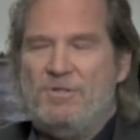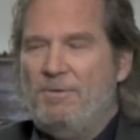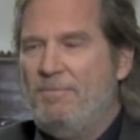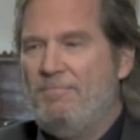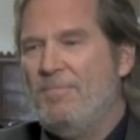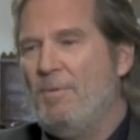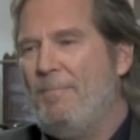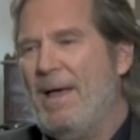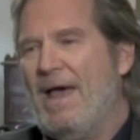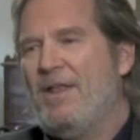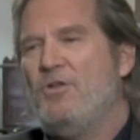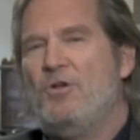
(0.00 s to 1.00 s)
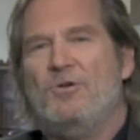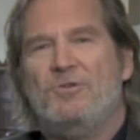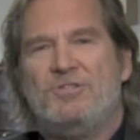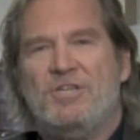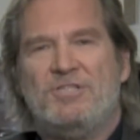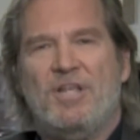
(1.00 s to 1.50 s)
The bad
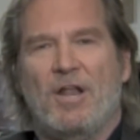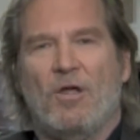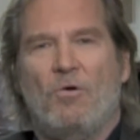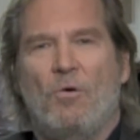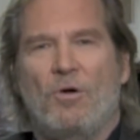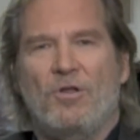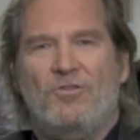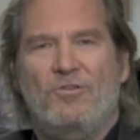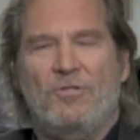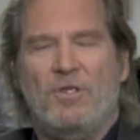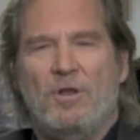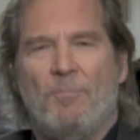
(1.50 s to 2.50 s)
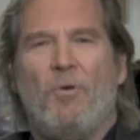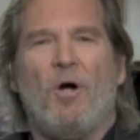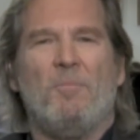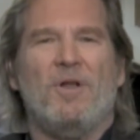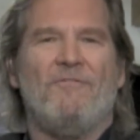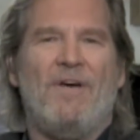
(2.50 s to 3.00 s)
news is that according to the
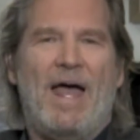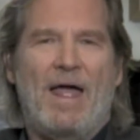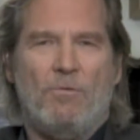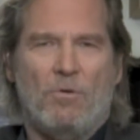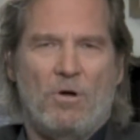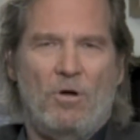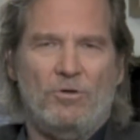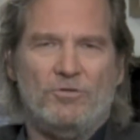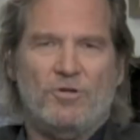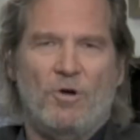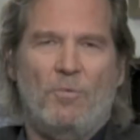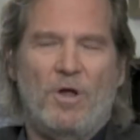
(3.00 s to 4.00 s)
Department of Agriculture,